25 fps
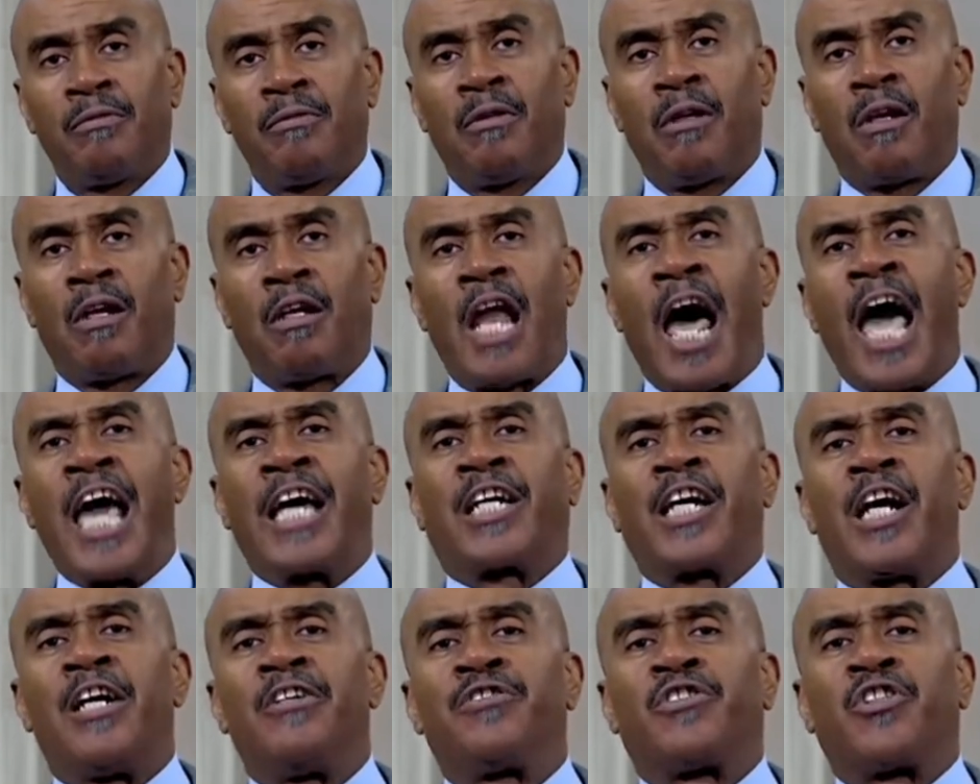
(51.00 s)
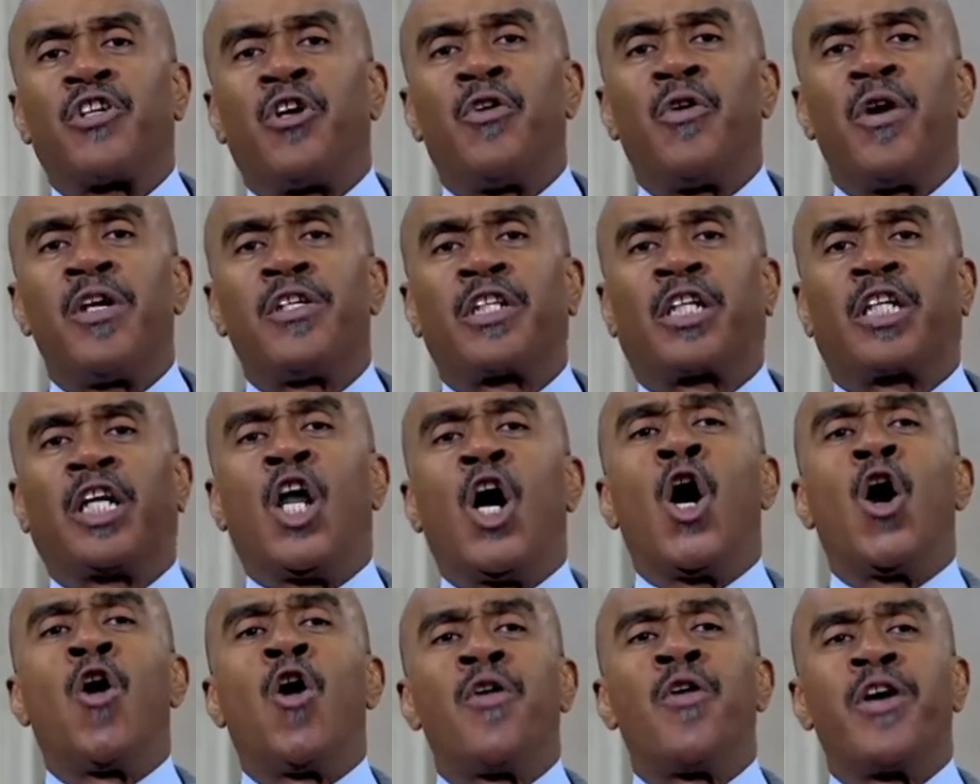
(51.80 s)
like unto his
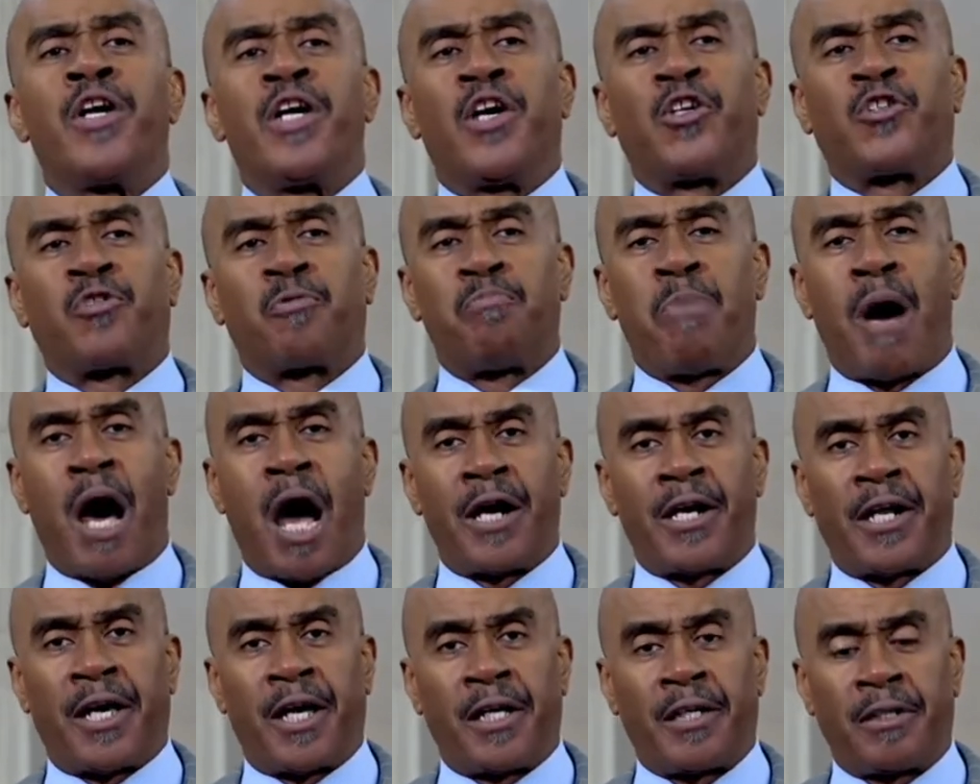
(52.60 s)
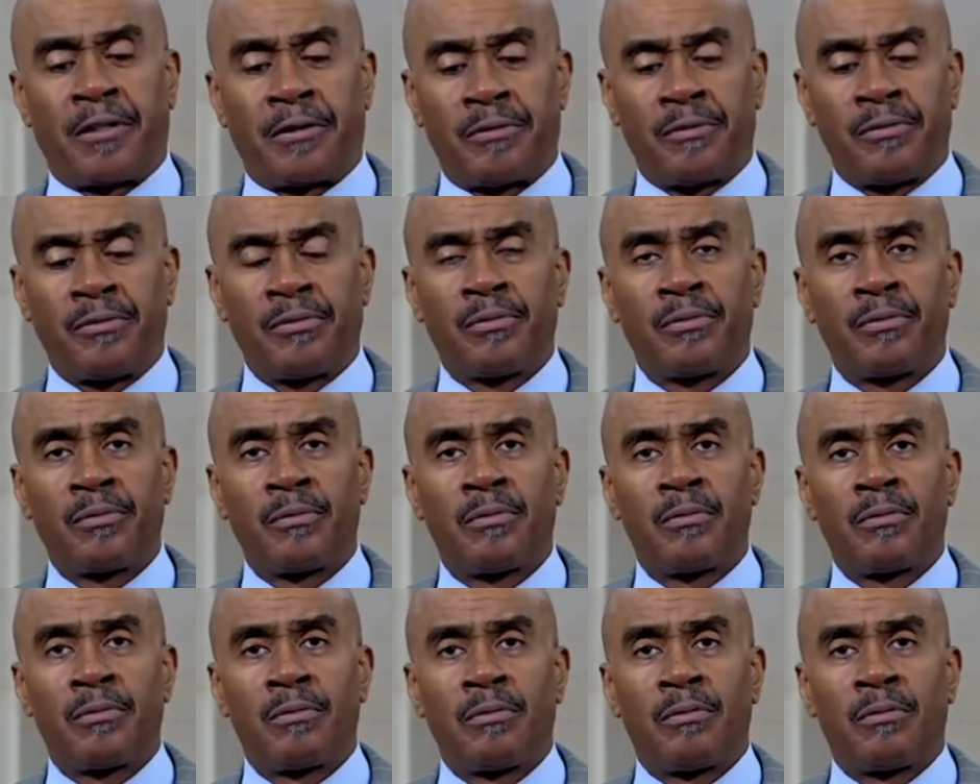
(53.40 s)
glorious body,
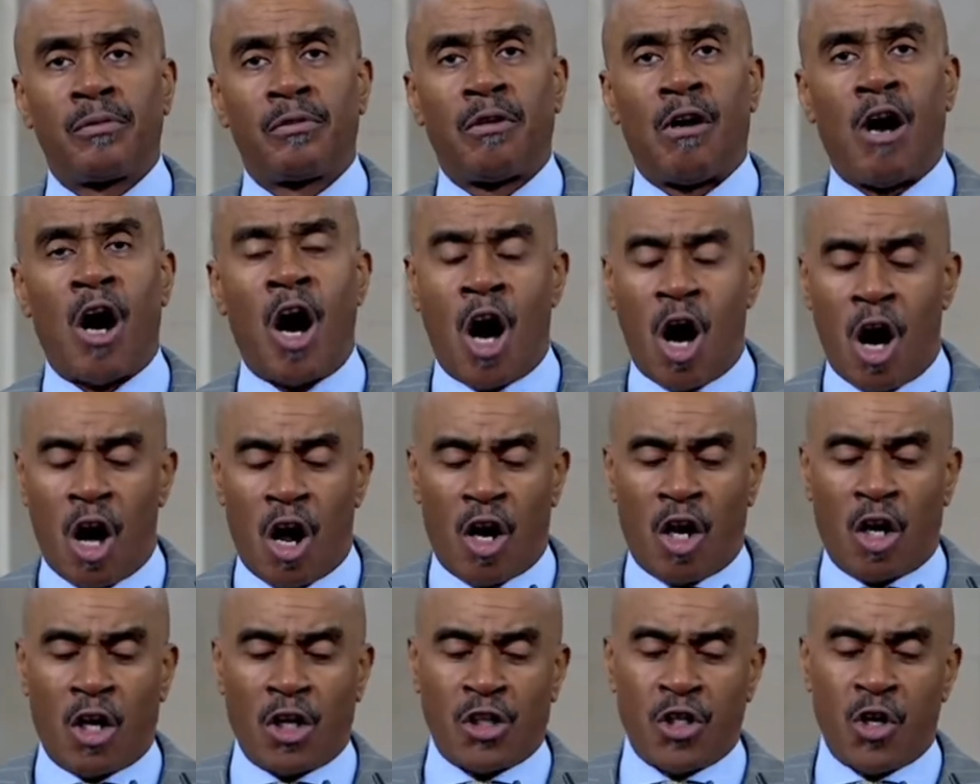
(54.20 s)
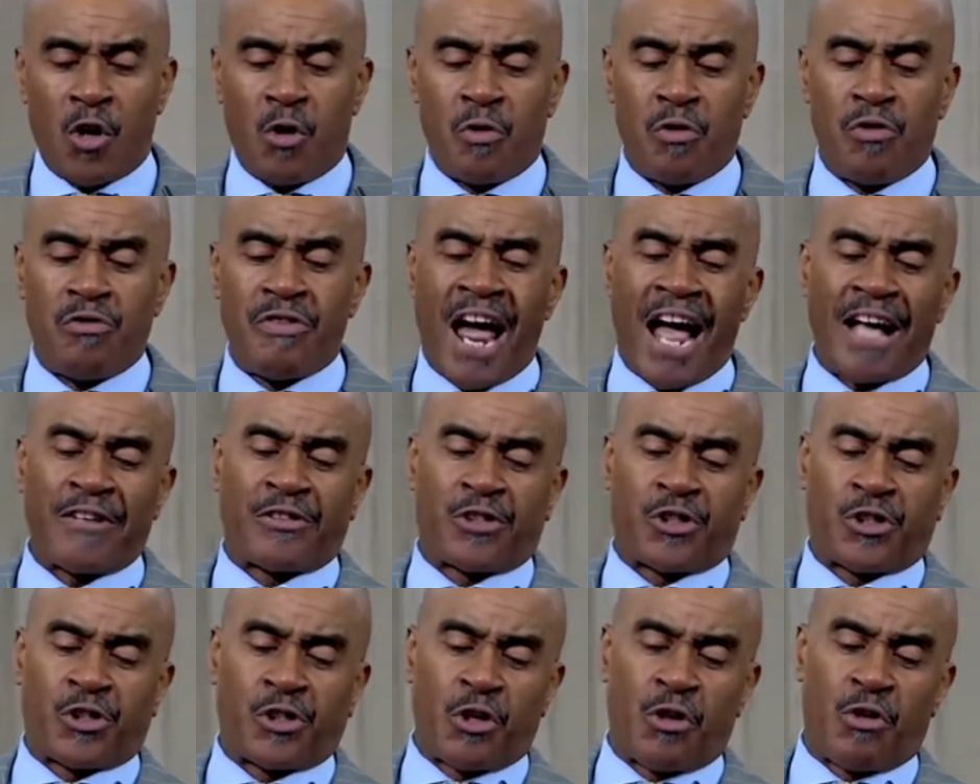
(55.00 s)
all your
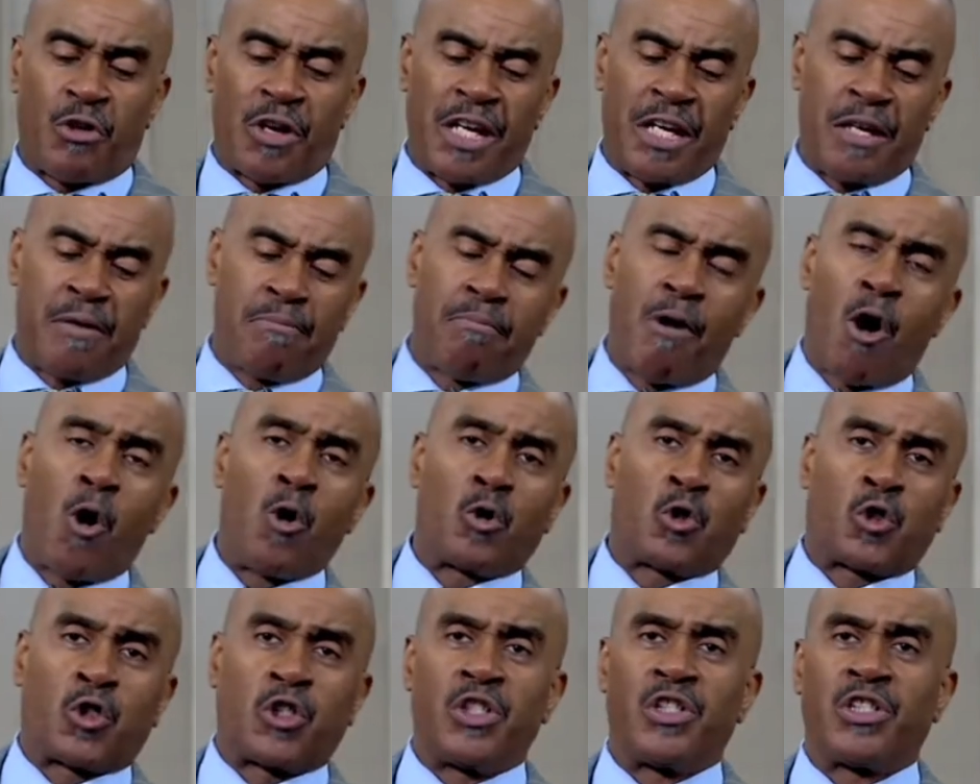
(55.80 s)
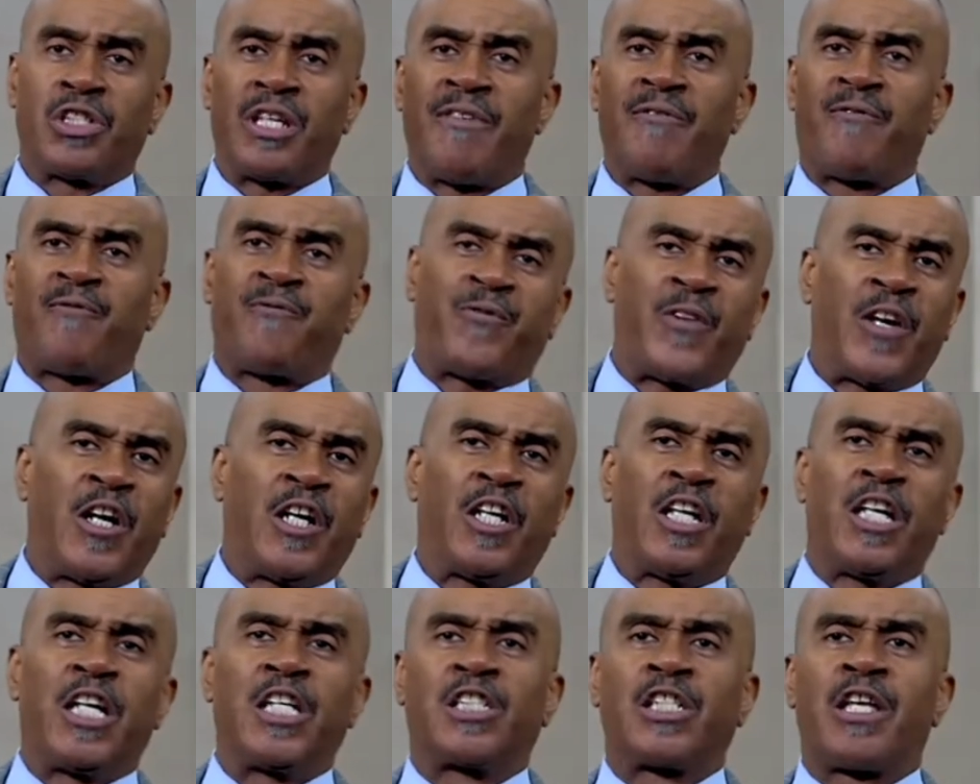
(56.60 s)
natural emotions and
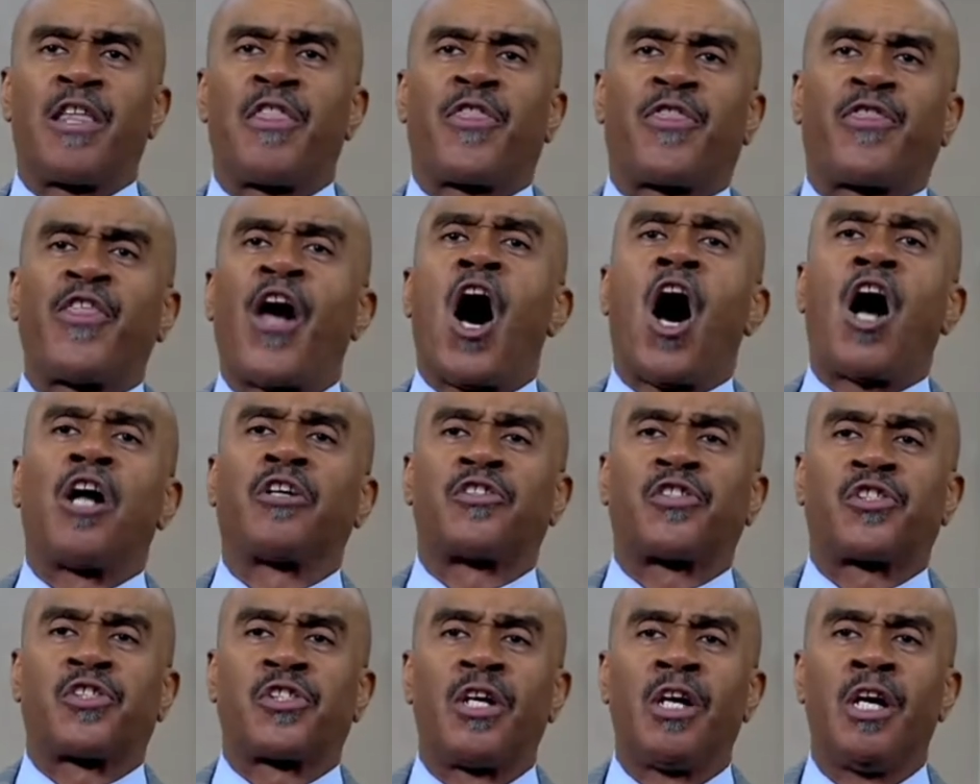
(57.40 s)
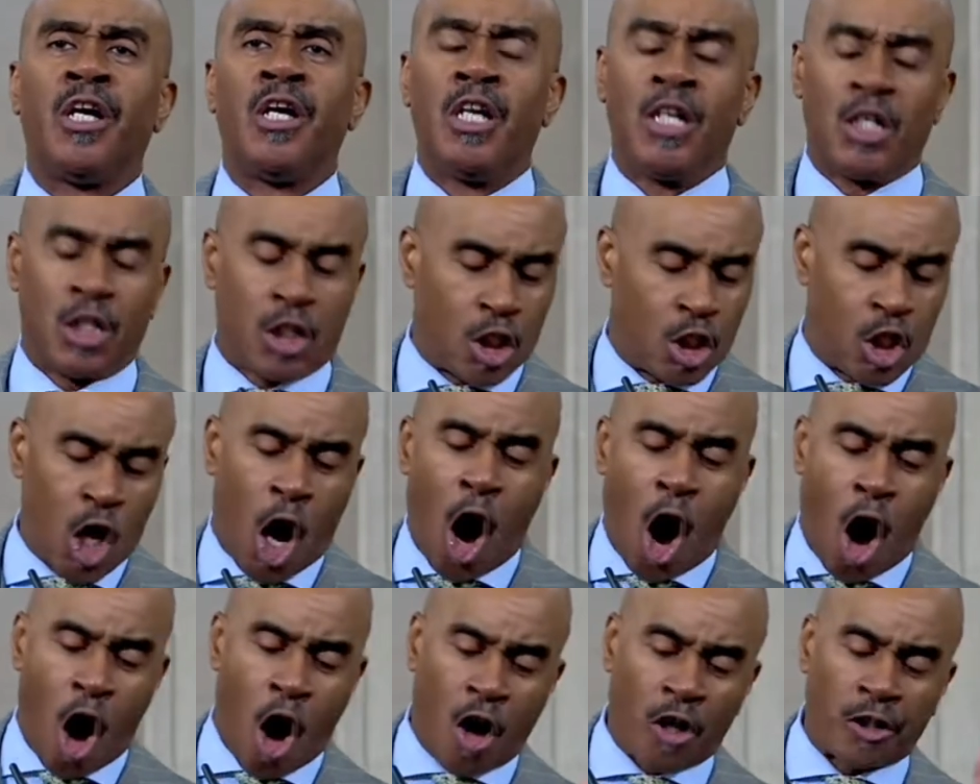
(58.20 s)
feelings and thoughts
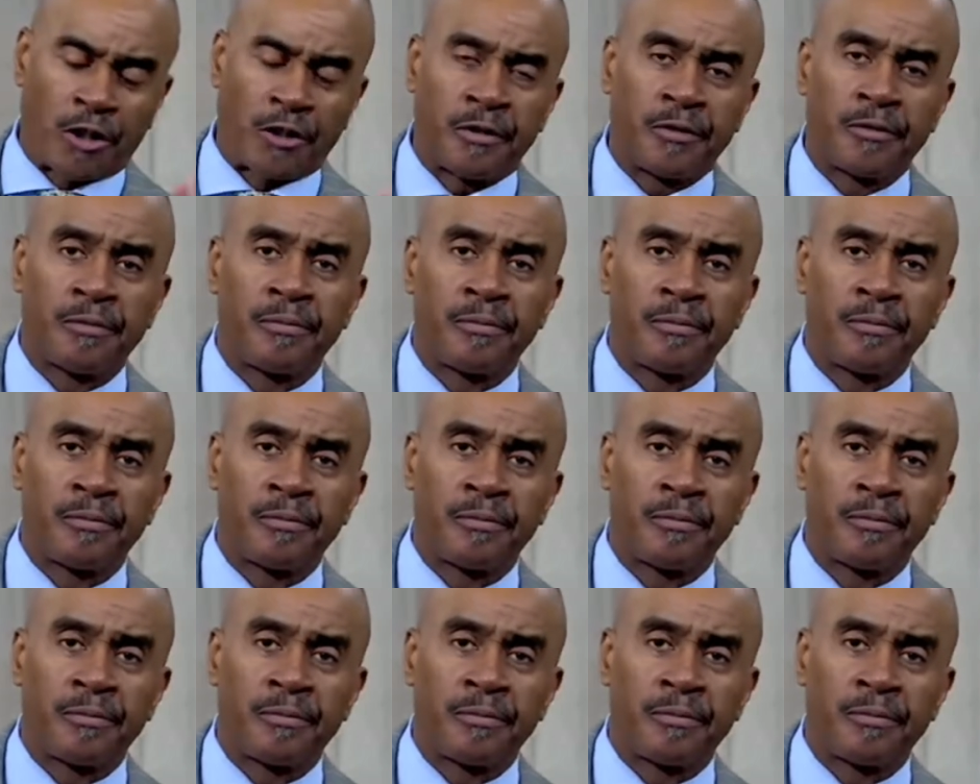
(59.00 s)
gone.